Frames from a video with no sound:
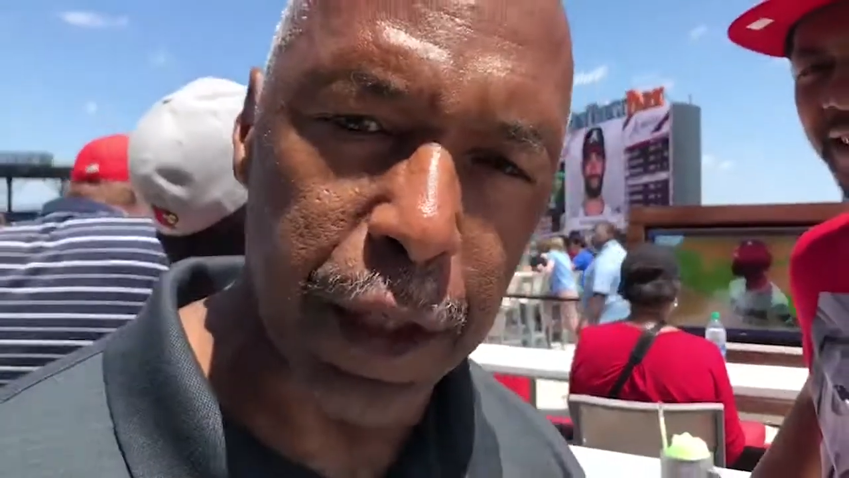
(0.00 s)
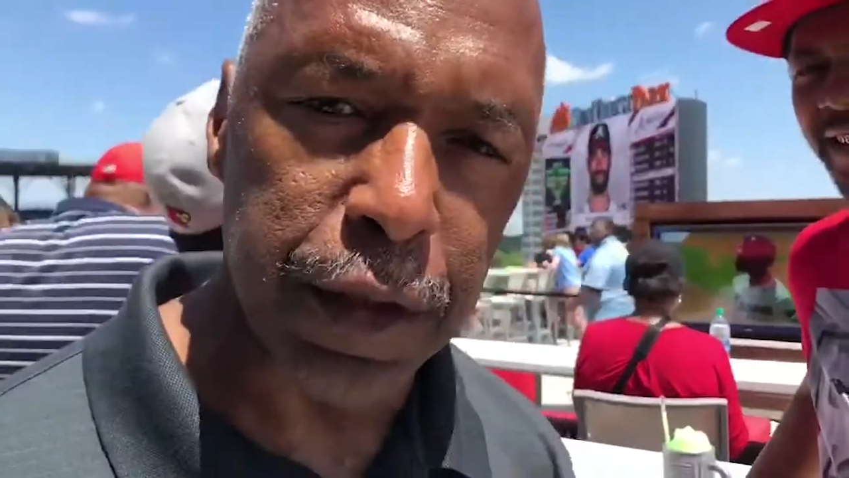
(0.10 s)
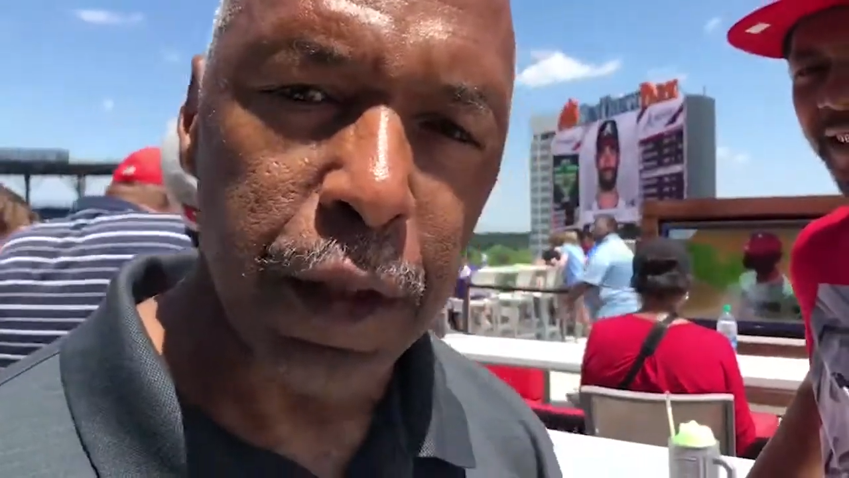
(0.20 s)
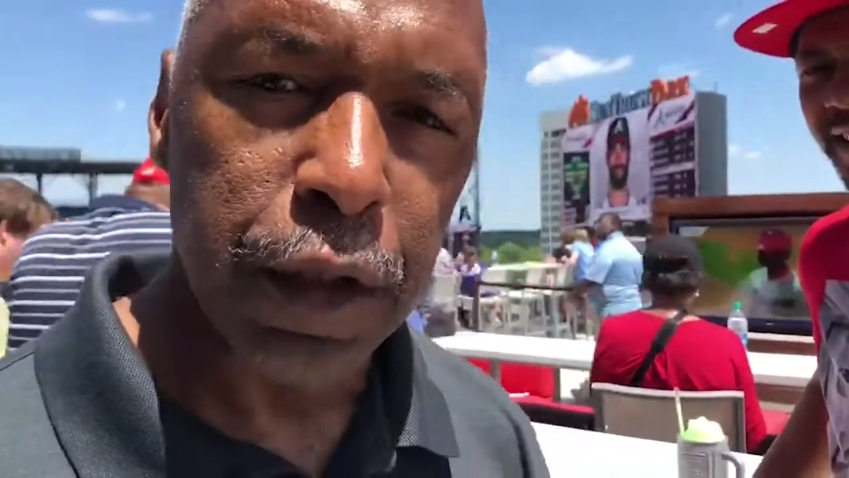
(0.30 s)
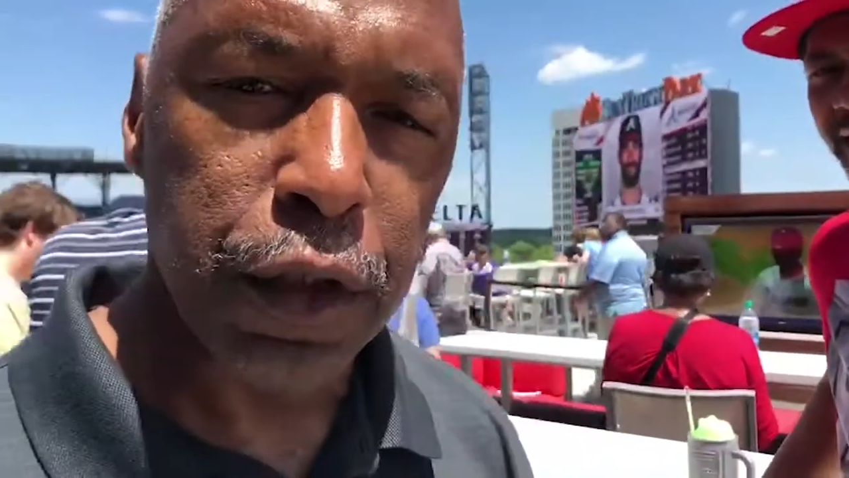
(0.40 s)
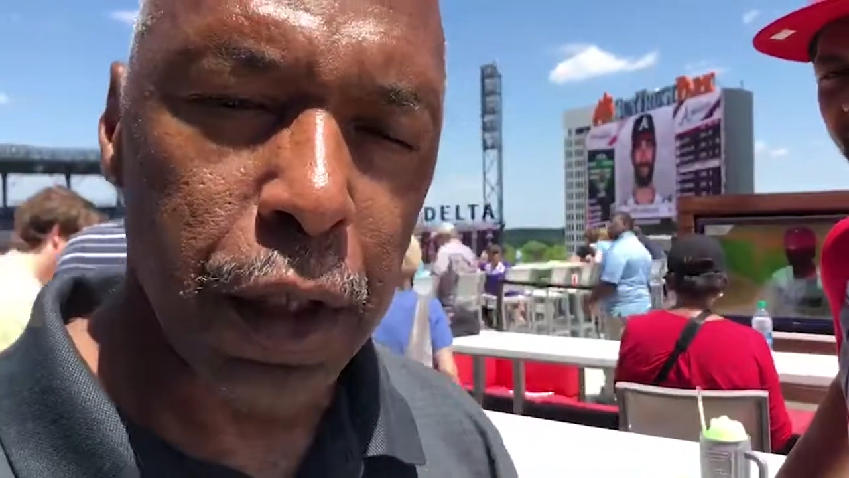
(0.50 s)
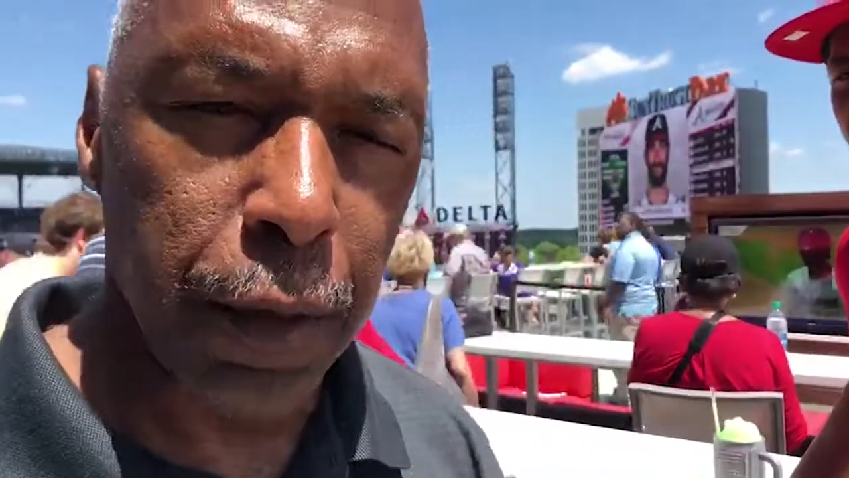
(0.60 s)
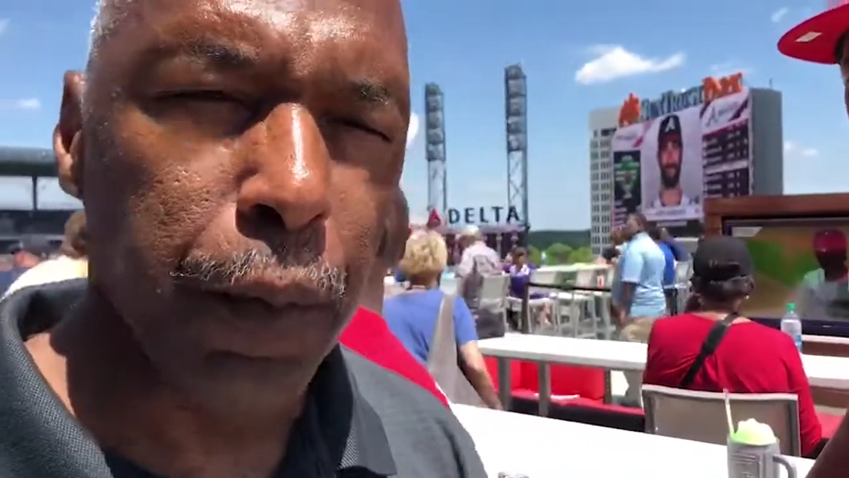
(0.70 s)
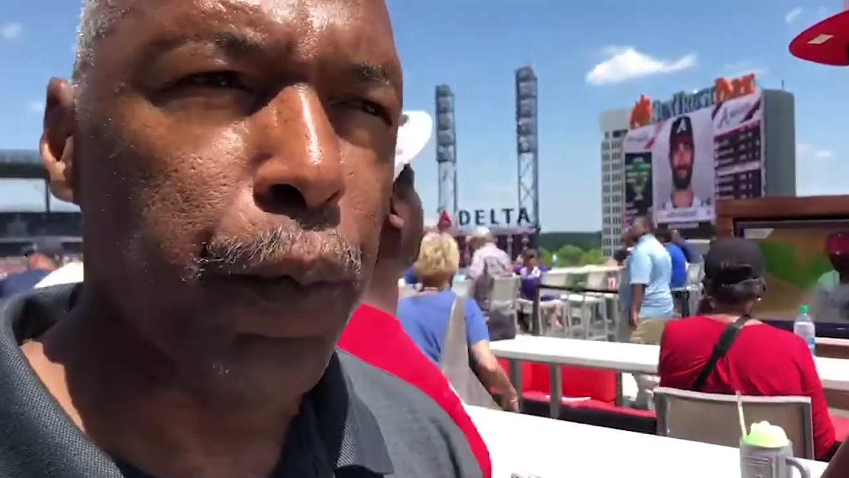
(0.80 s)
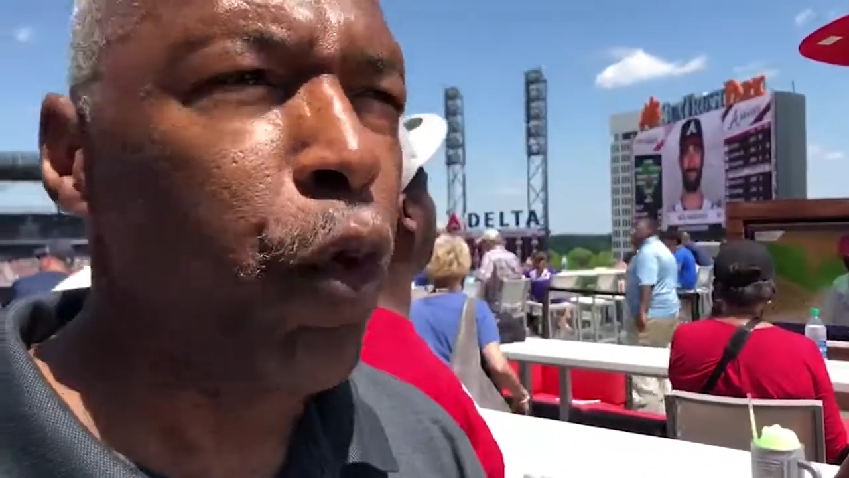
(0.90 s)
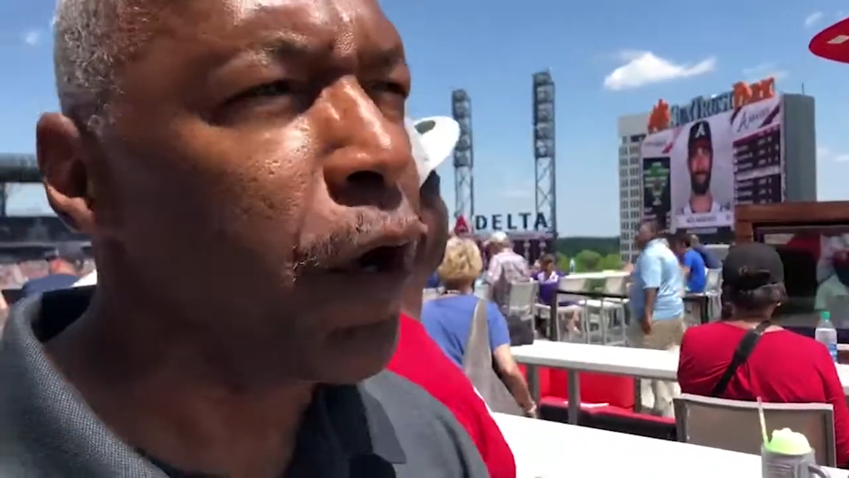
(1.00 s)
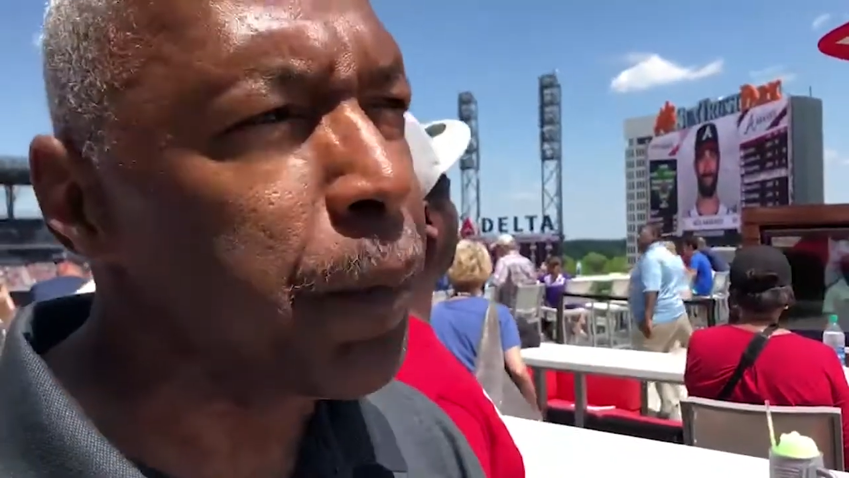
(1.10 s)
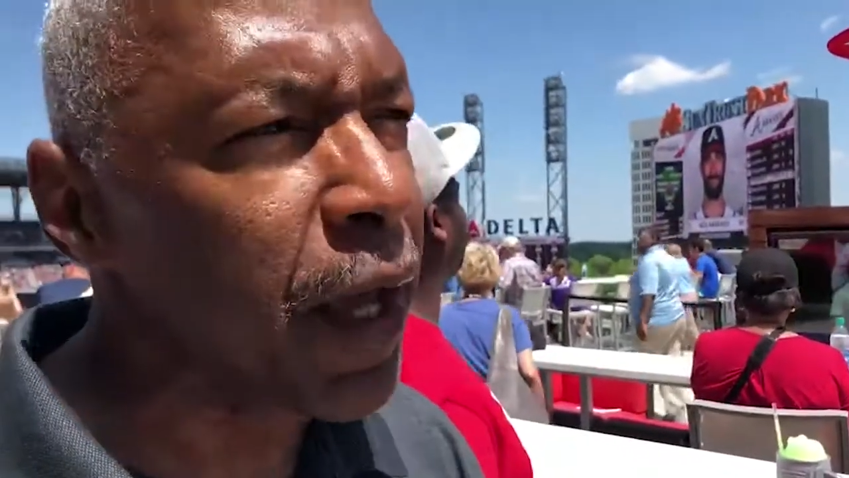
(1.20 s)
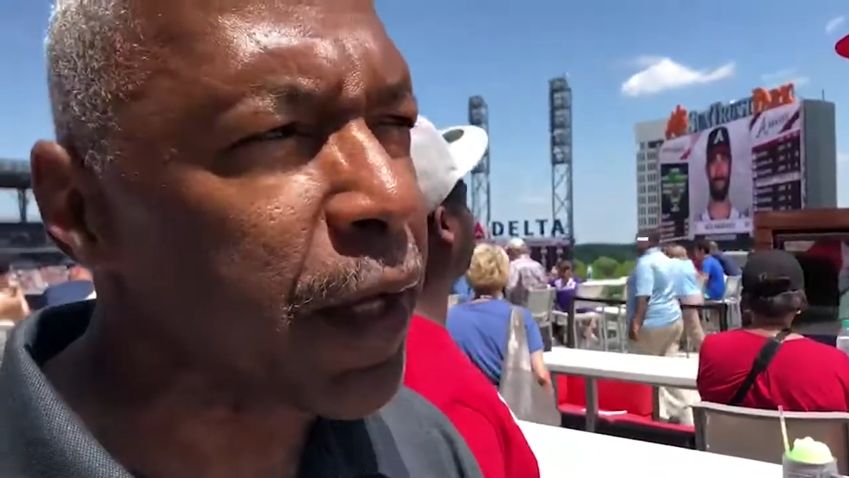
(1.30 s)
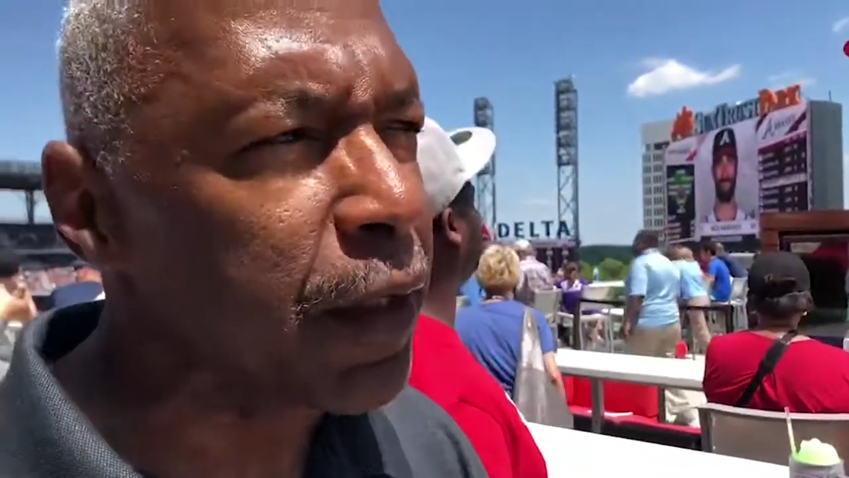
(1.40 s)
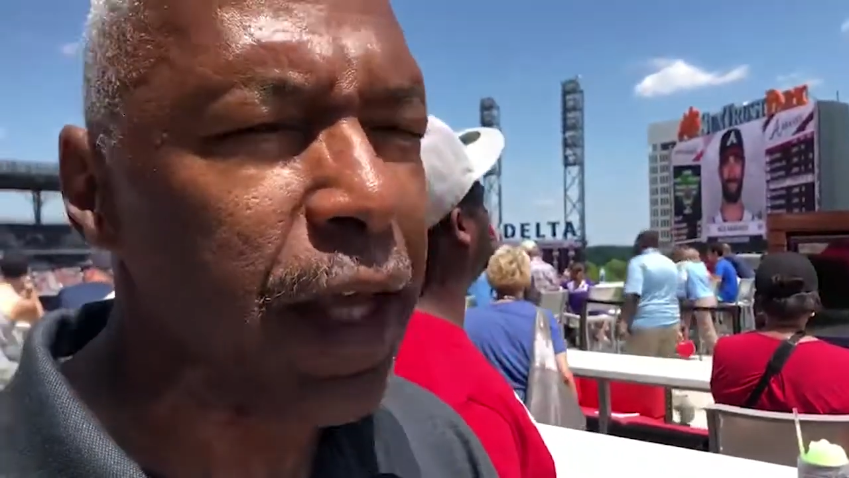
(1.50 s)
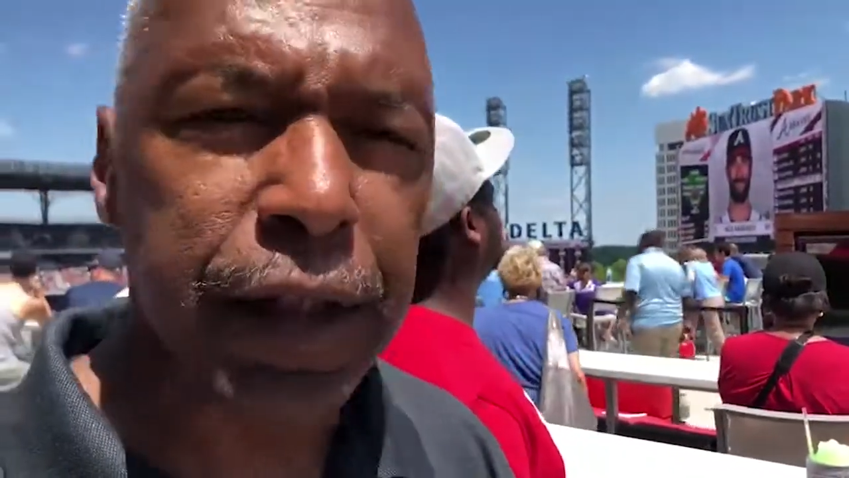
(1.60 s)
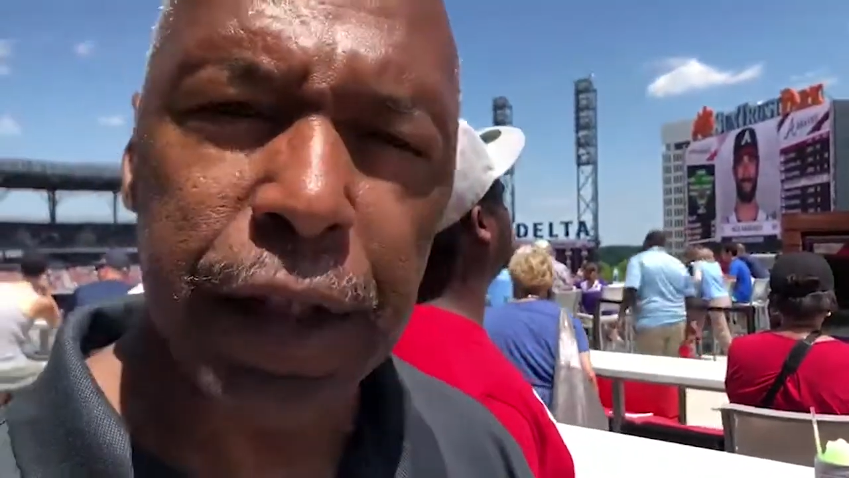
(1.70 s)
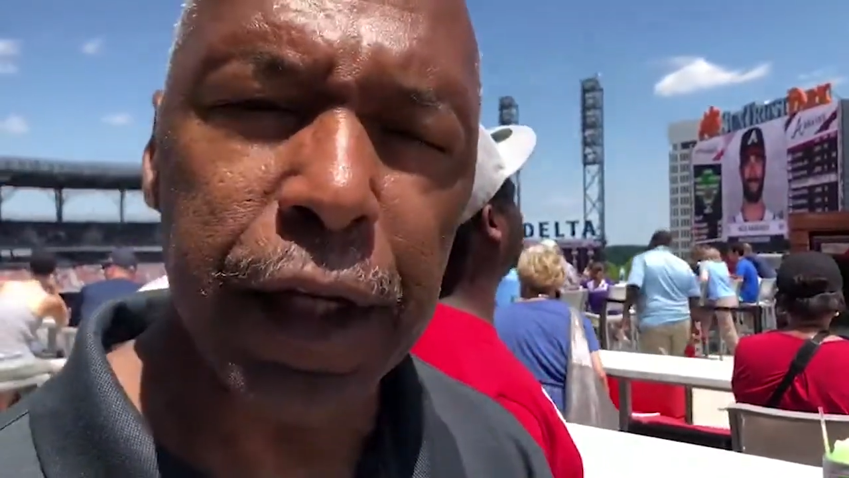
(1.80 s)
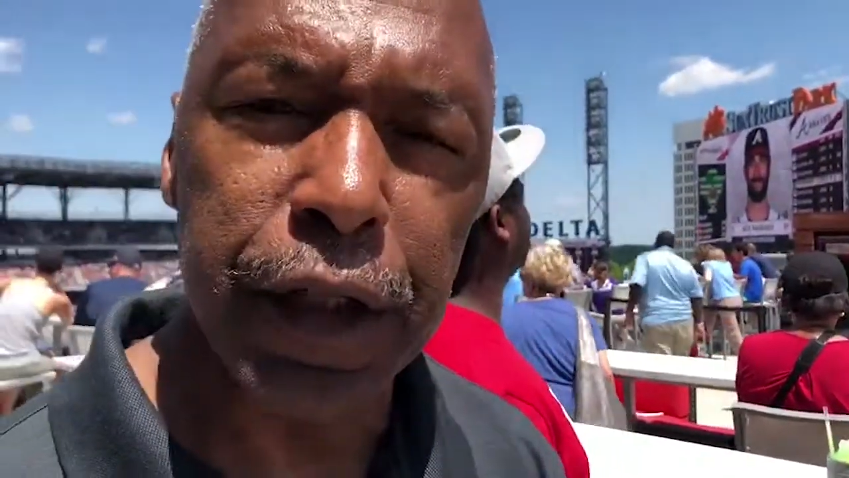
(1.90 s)
because uh, way back in
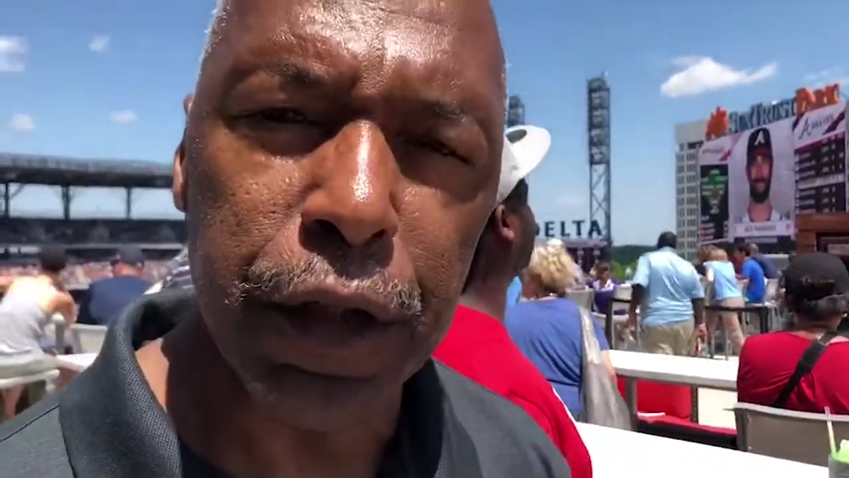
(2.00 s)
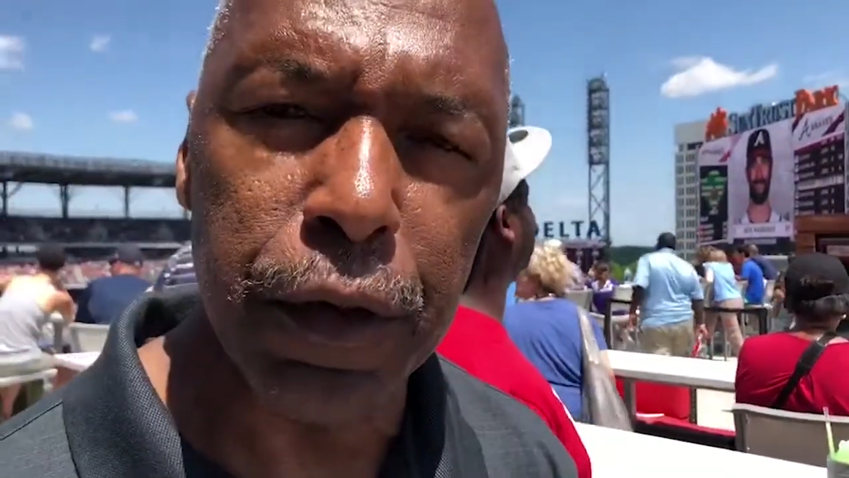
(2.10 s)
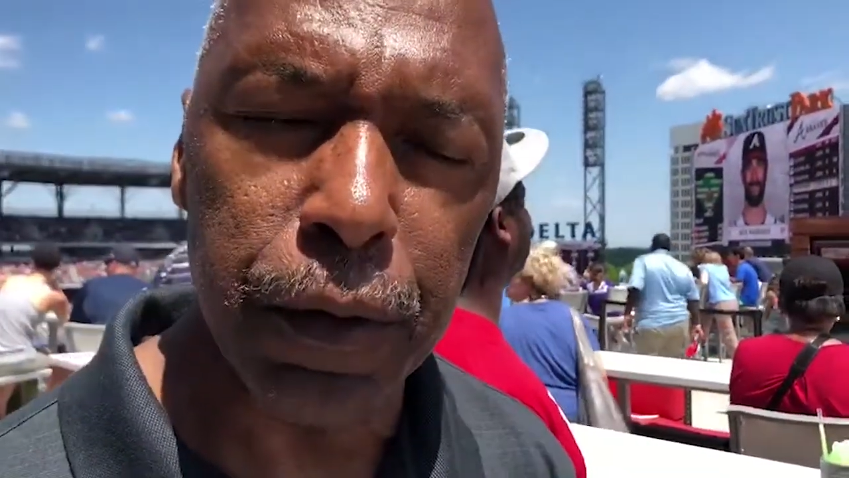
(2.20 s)
1982,